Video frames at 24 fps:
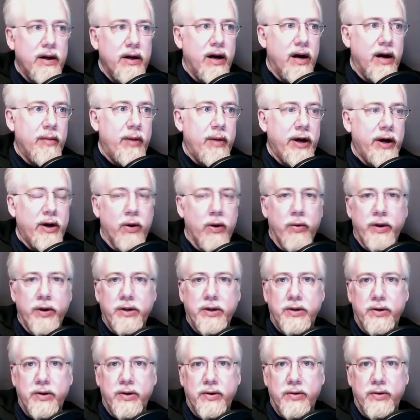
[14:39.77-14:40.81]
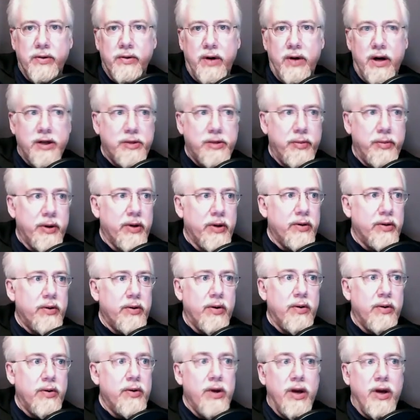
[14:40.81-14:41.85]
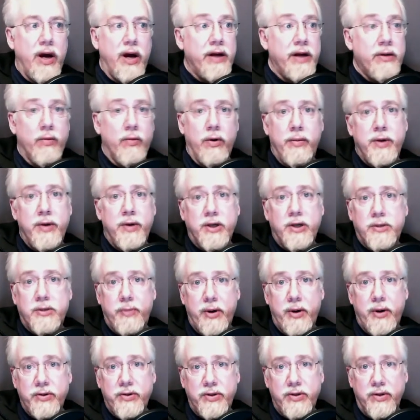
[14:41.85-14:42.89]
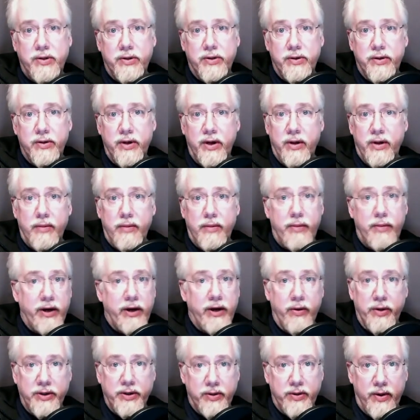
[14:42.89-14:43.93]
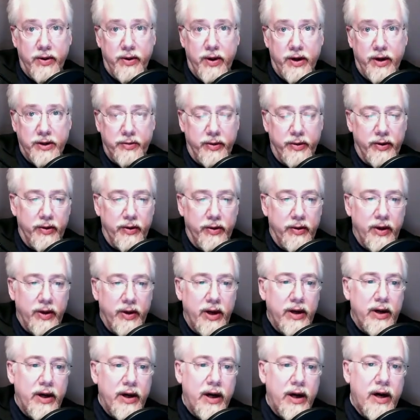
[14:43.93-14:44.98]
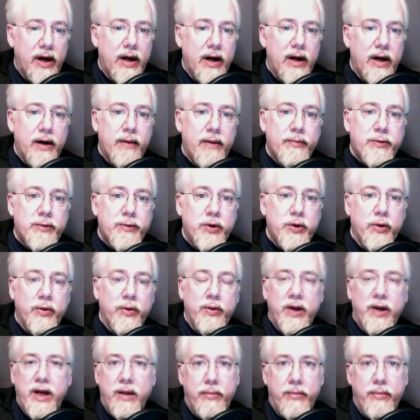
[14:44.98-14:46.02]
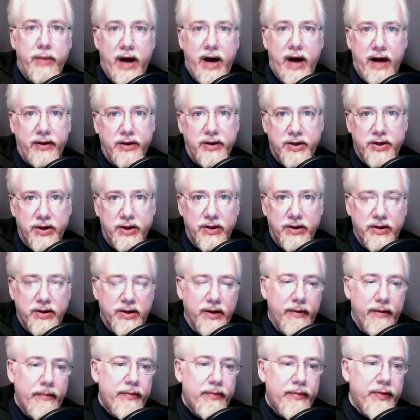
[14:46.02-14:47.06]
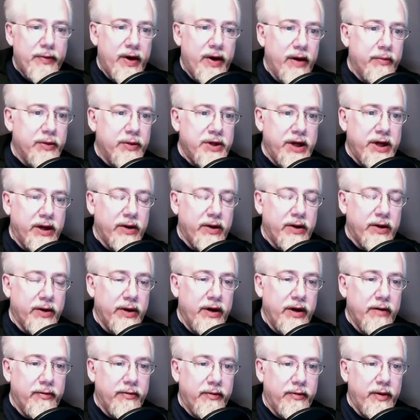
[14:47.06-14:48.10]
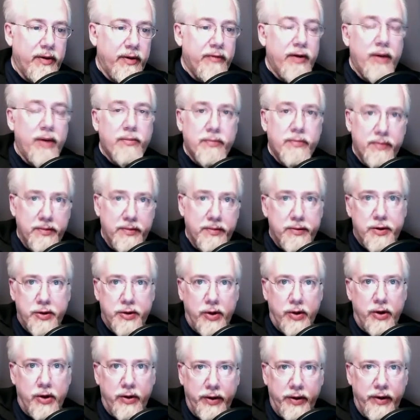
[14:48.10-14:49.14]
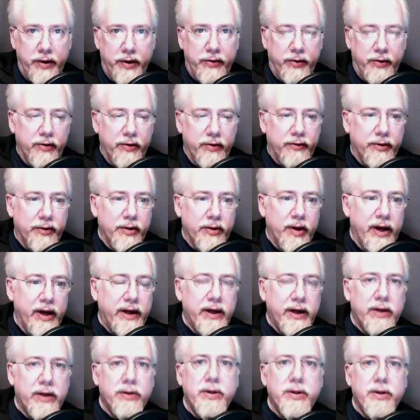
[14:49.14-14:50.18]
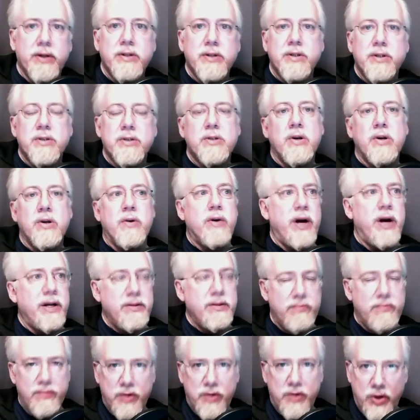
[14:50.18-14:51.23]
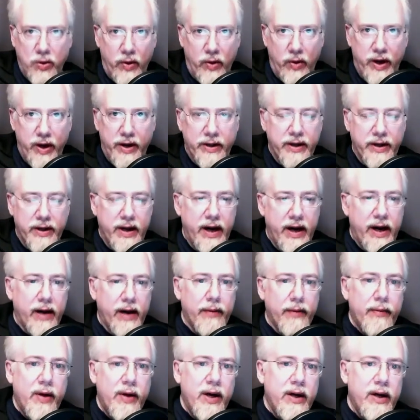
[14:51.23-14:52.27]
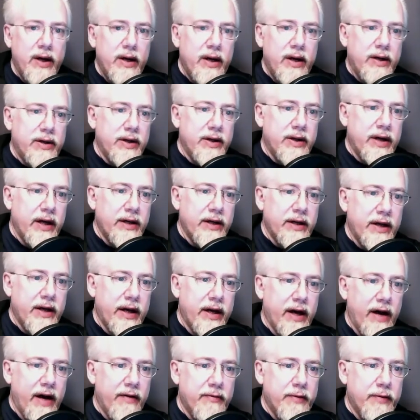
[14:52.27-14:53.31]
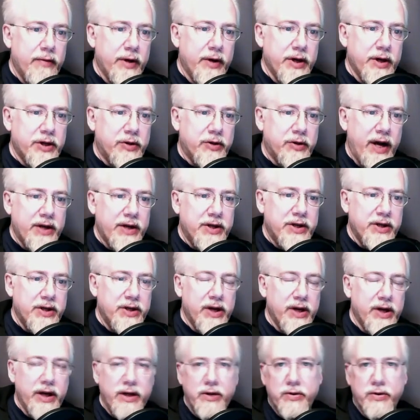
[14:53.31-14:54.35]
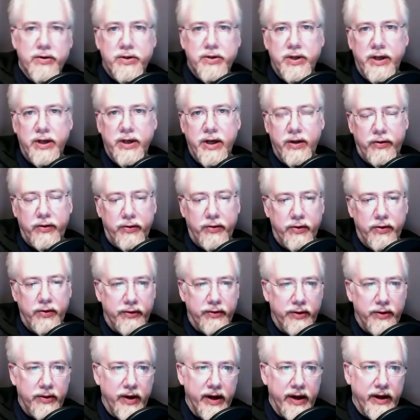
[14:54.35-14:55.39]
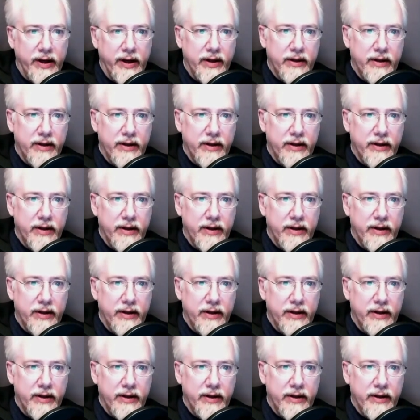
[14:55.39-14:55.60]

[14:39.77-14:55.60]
by going to a hospital, or I didn't want to be exposed to it by going to a hospital to any pathogens, particularly if I'm struggling through a flu-like illness. And so I sweated it out. And I have various strategies that I use to get through flu-like